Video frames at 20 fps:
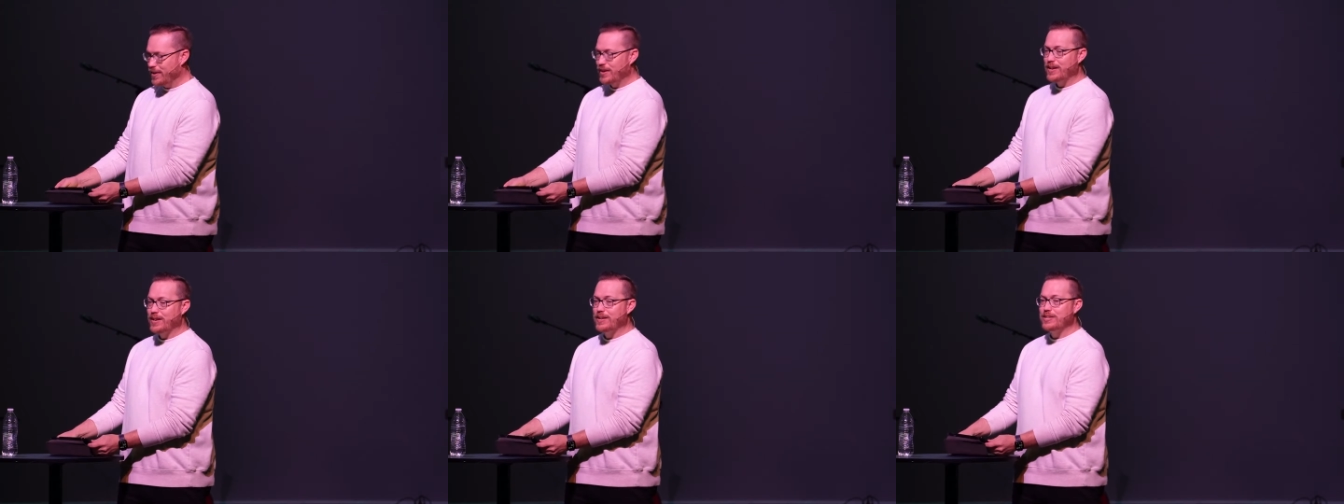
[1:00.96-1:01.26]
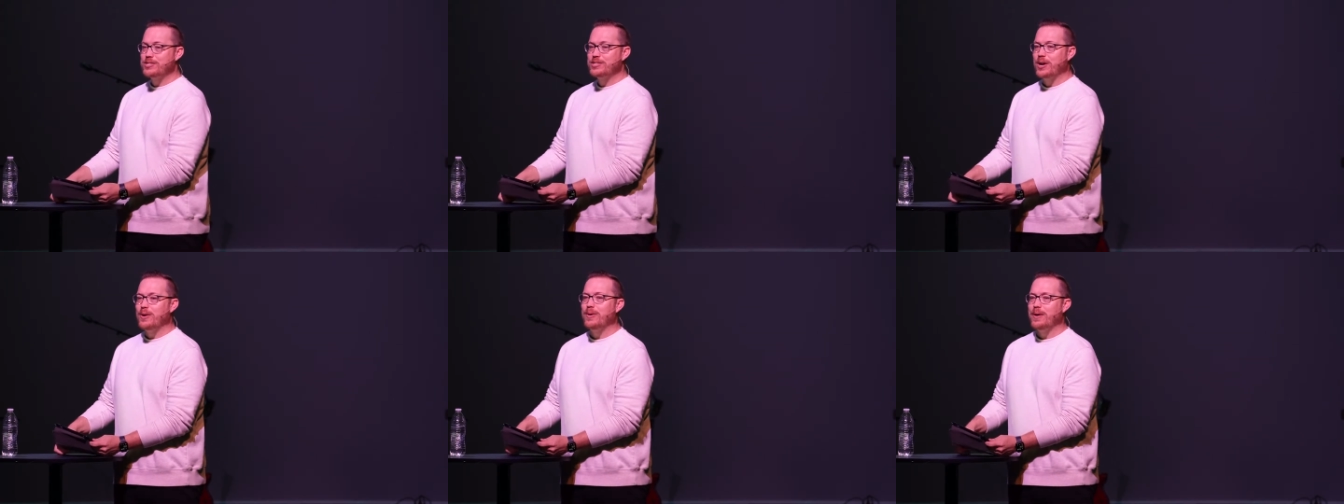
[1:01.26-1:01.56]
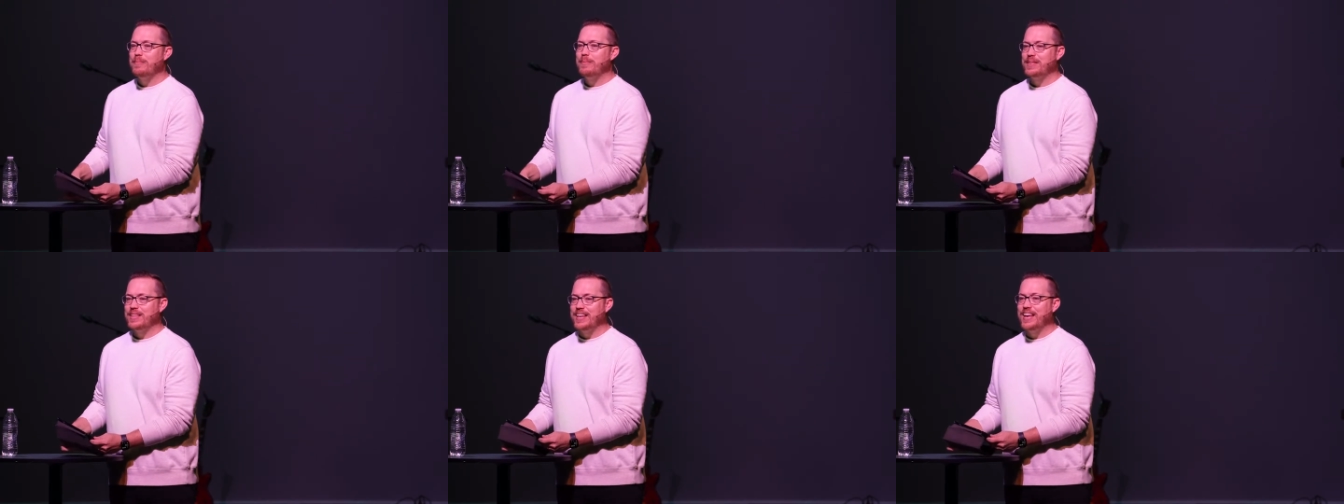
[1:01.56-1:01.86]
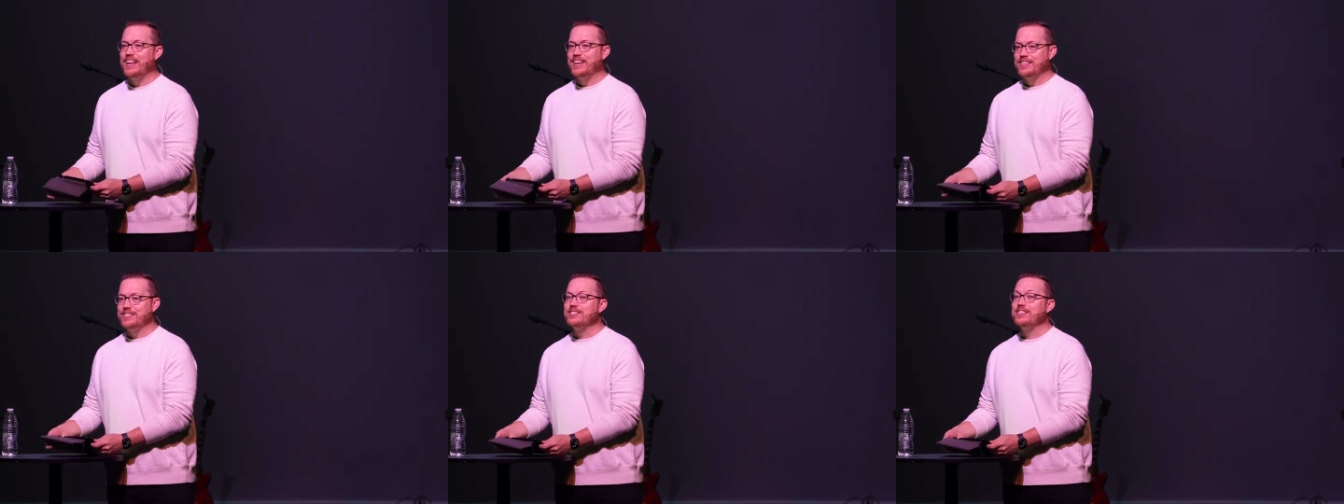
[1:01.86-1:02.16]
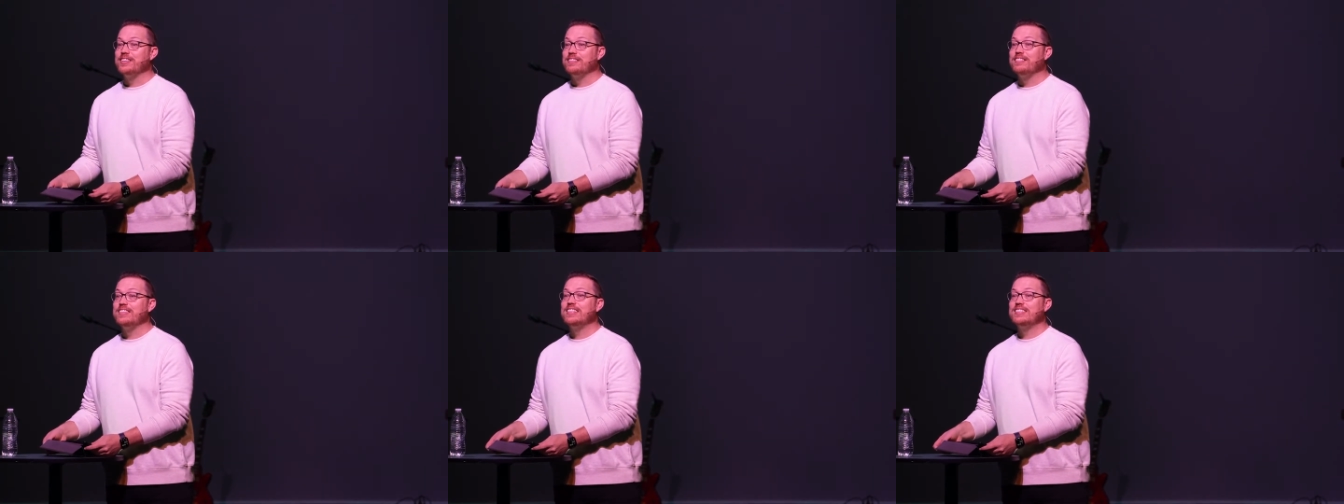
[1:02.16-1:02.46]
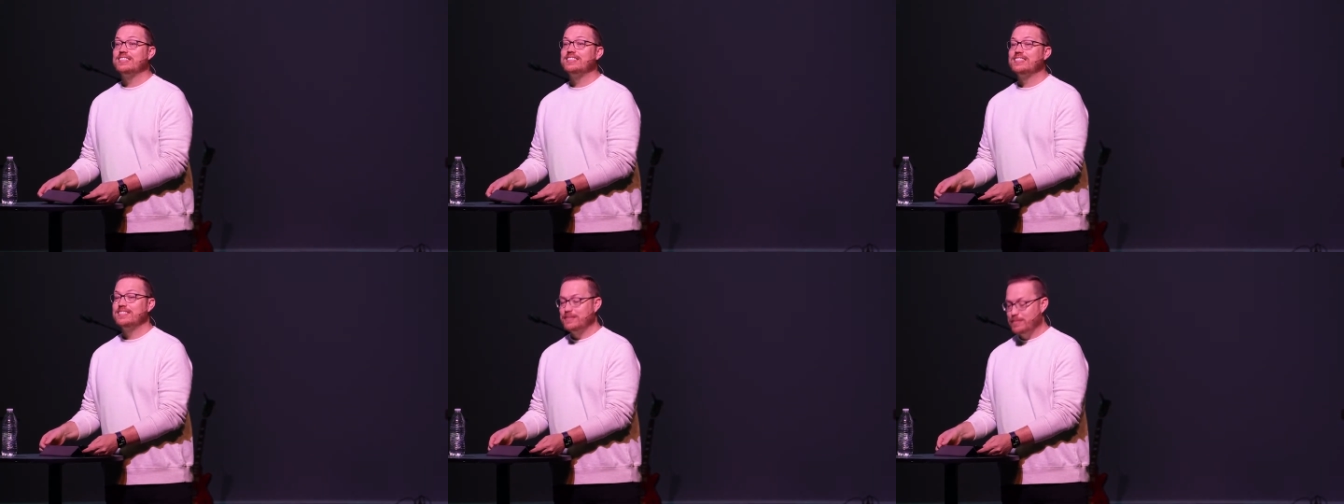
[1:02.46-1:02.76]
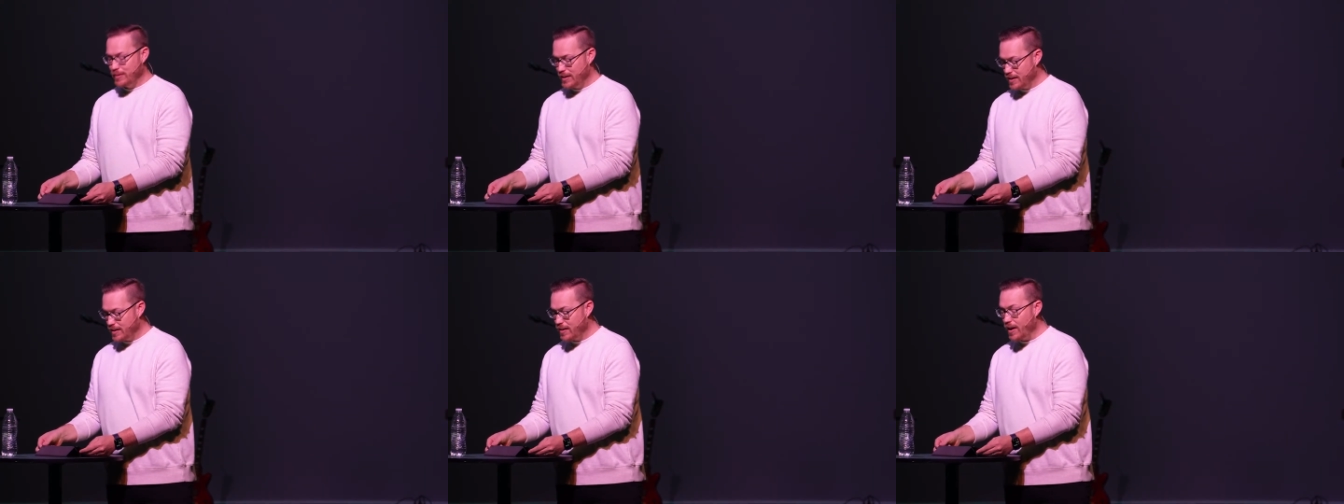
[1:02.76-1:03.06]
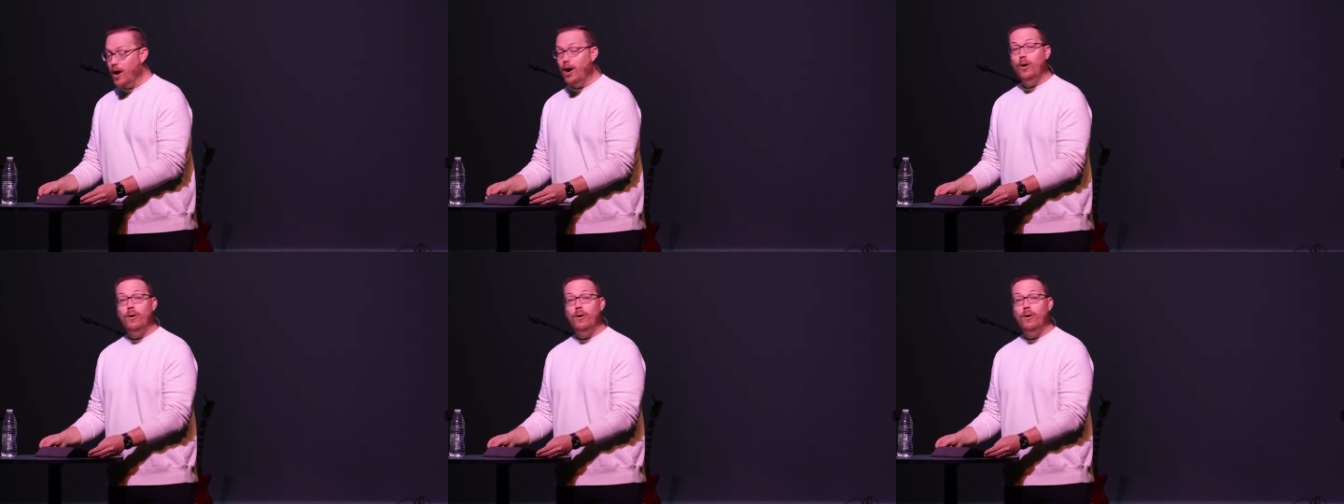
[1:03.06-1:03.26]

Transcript: they're going to show up at the end of service and be like,